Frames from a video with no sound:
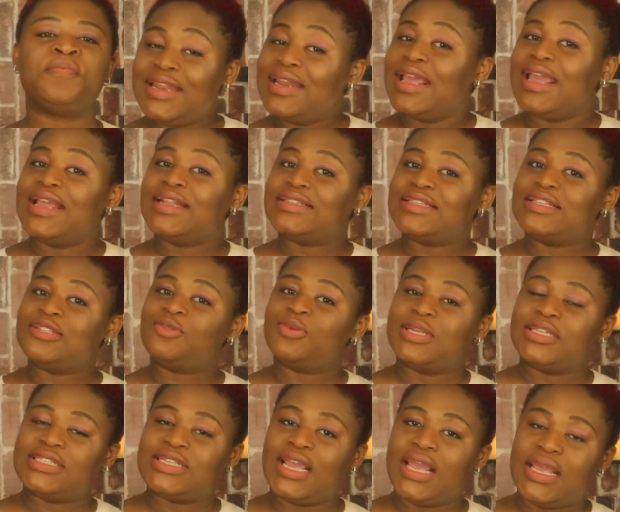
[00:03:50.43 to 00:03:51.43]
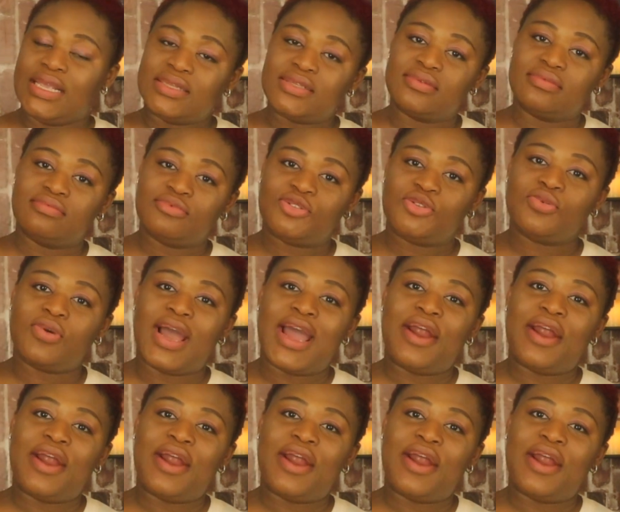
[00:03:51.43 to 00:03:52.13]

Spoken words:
In 1828, 2